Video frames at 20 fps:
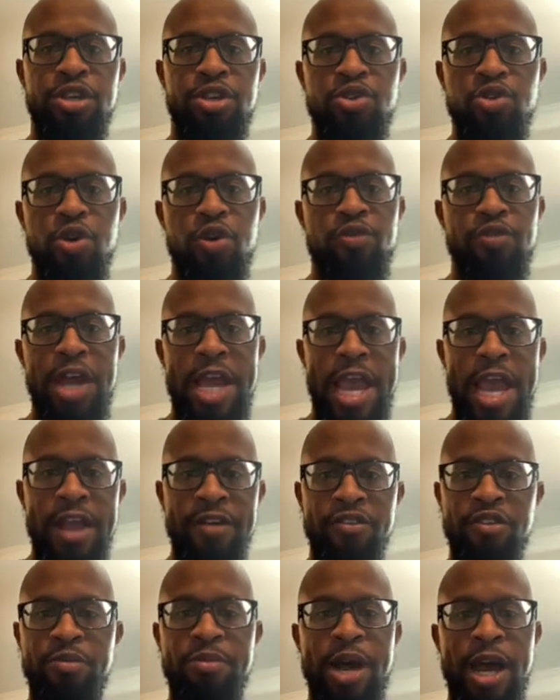you over
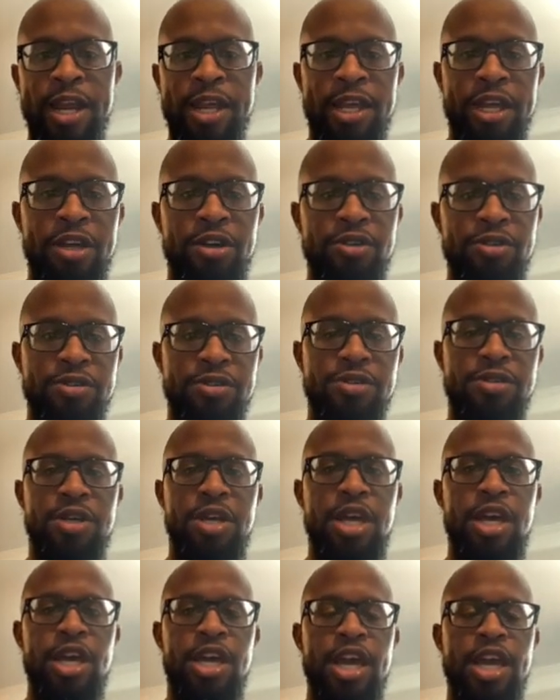everybody else?
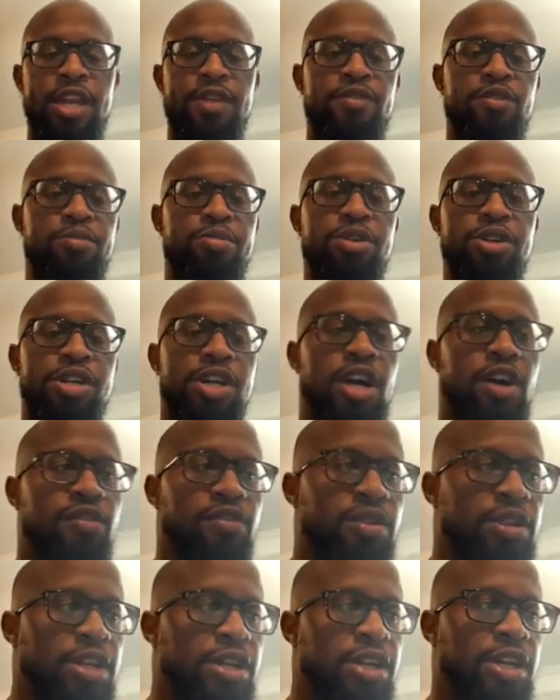And if you put a cover
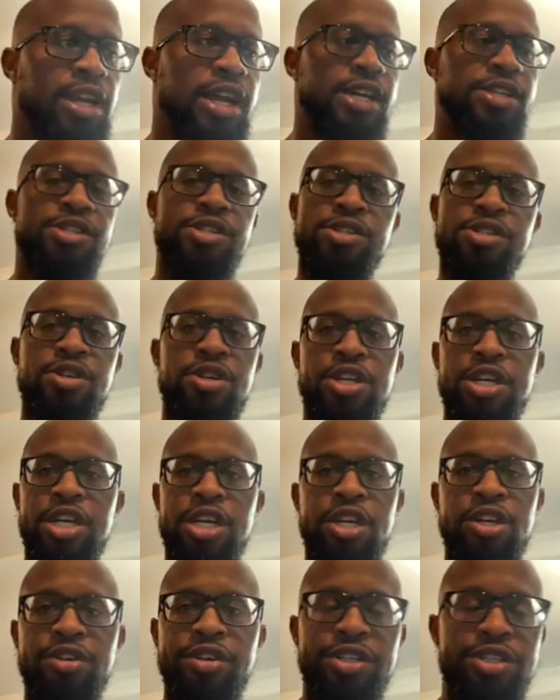letter, that's just going to
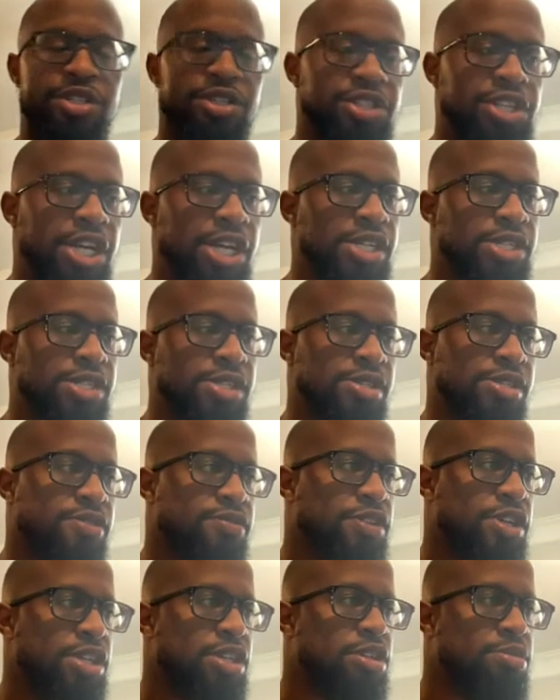increase your chances of
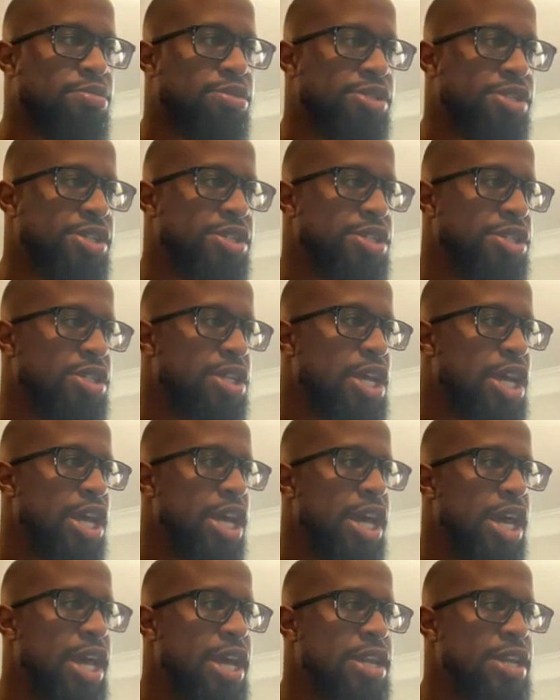getting the position.
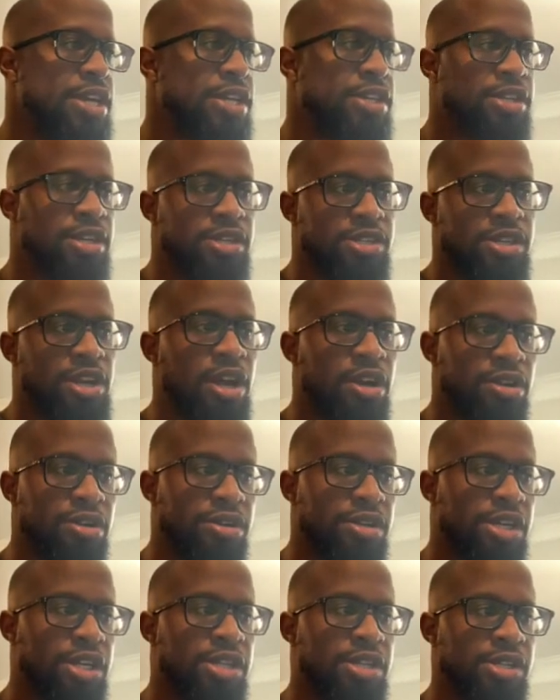And it doesn't hurt.
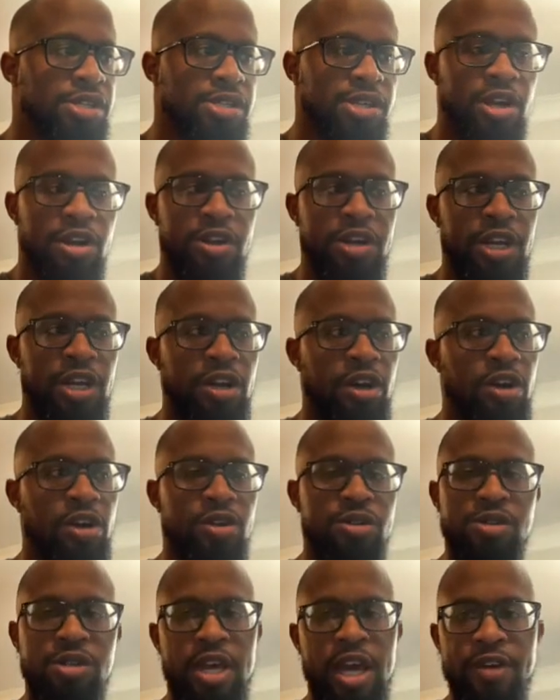It doesn't hurt at all
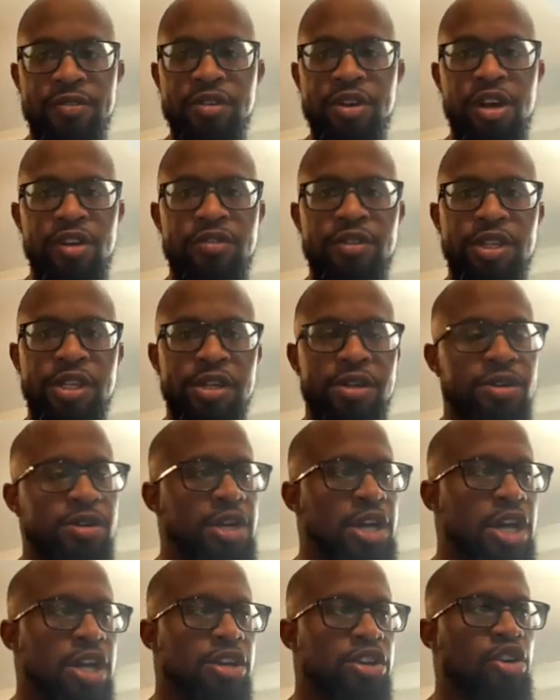to have a cover letter.
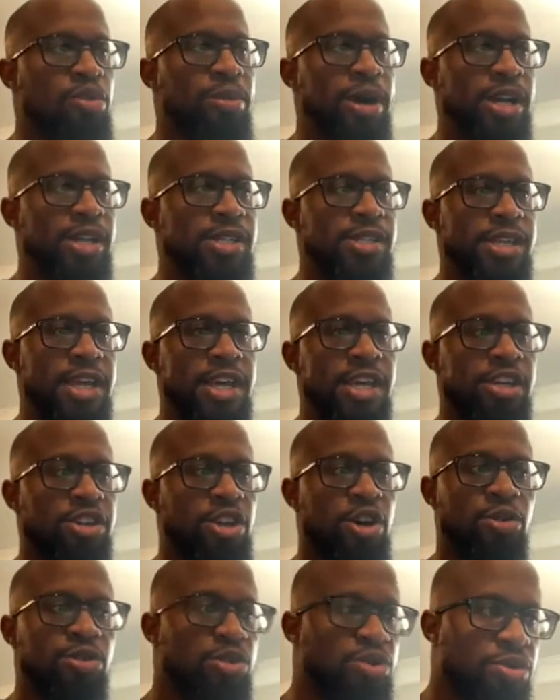Nobody's saying
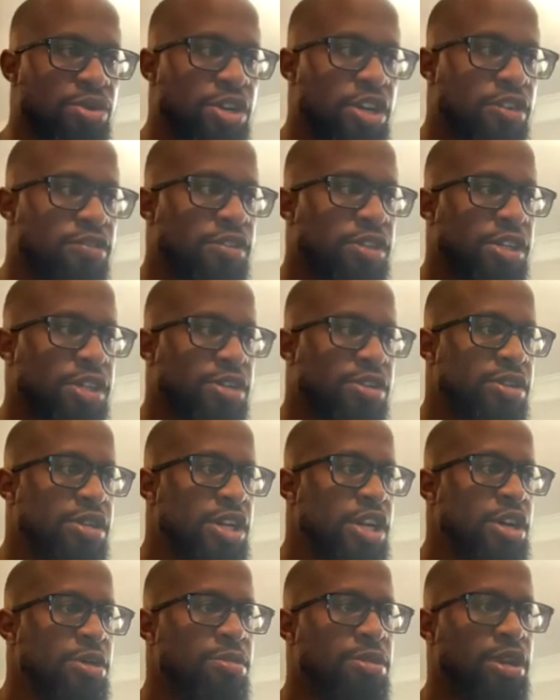don't do a cover letter,
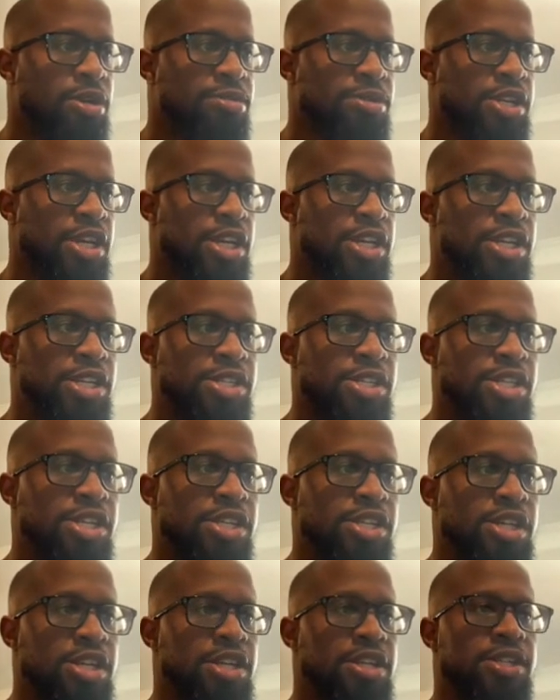but I'm saying
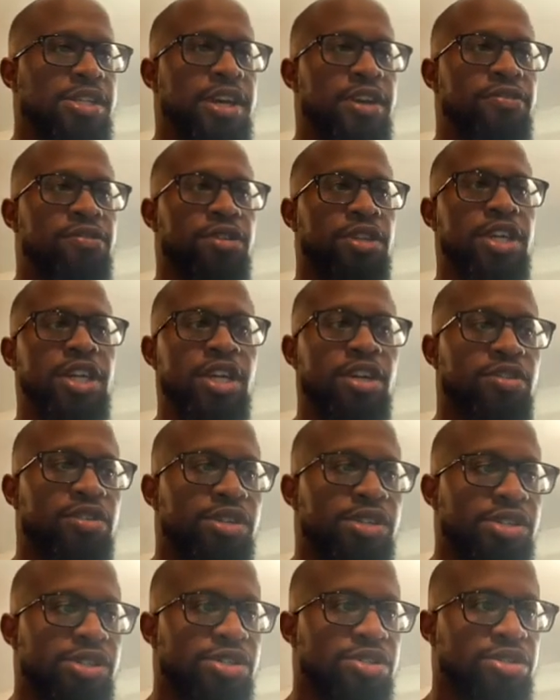it definitely
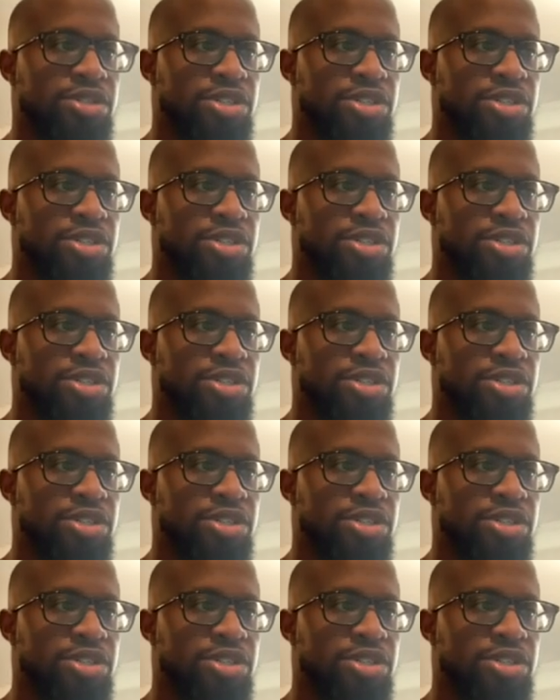increases your